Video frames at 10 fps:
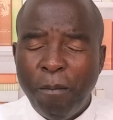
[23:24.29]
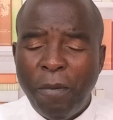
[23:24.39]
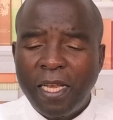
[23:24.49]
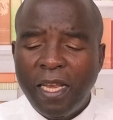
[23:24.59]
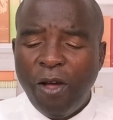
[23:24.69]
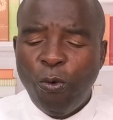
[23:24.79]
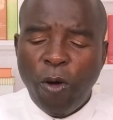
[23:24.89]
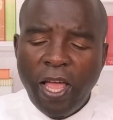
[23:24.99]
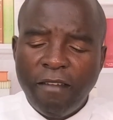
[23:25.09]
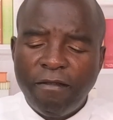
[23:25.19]
But now,
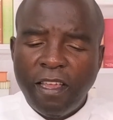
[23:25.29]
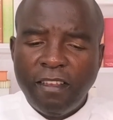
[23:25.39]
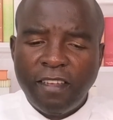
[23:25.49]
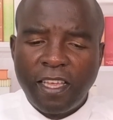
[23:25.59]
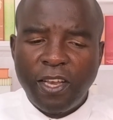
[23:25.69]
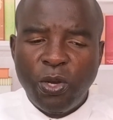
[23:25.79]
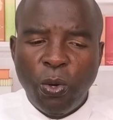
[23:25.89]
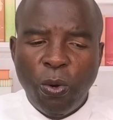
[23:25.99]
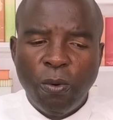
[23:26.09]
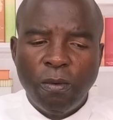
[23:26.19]
why have they taken
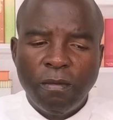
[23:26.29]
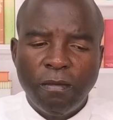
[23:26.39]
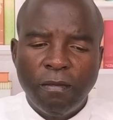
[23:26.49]
long?